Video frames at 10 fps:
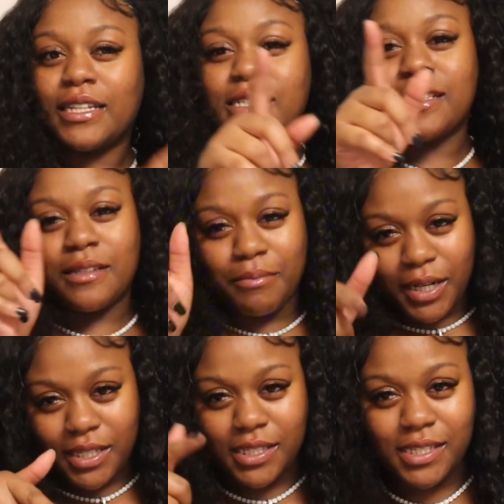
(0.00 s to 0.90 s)
this is a
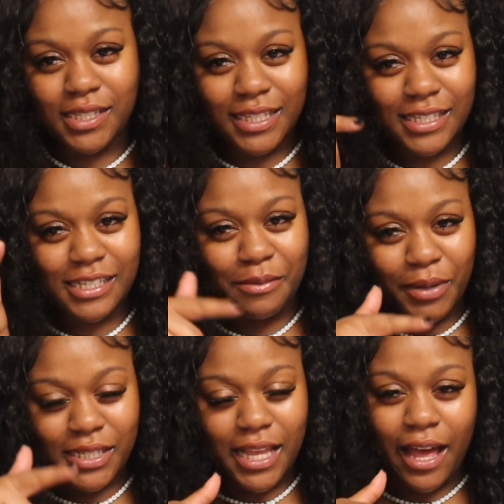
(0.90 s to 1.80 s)
must. This is a
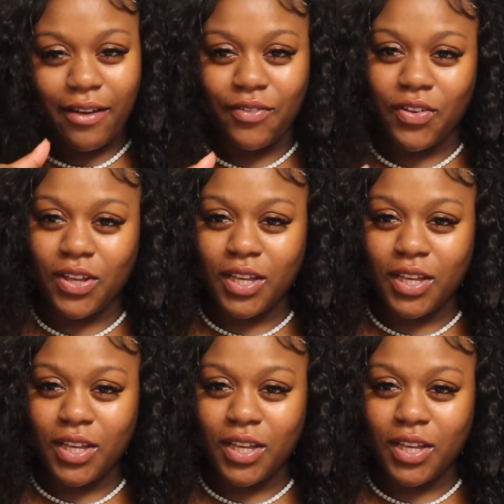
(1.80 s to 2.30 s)
must have.